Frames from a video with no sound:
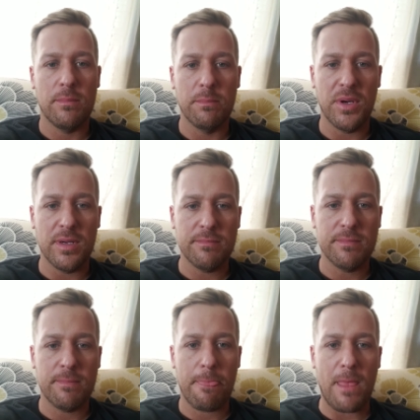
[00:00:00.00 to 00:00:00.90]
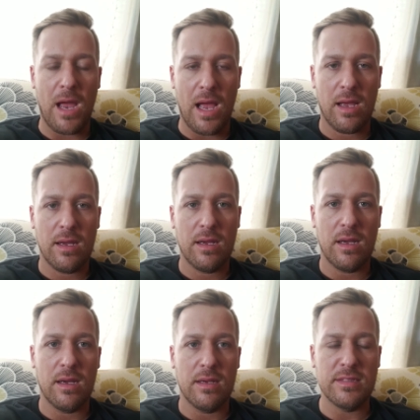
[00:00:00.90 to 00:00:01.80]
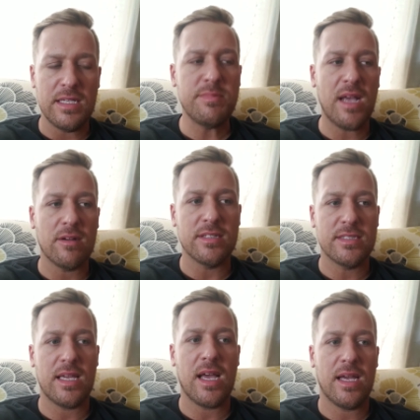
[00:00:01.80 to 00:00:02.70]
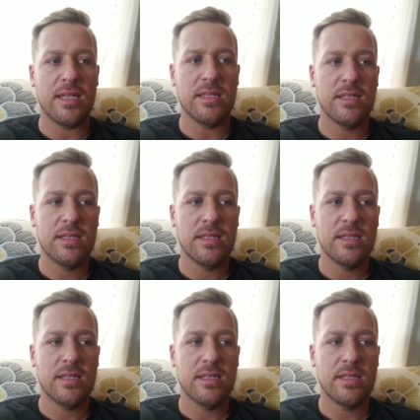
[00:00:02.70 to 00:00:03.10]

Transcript: But deep down inside,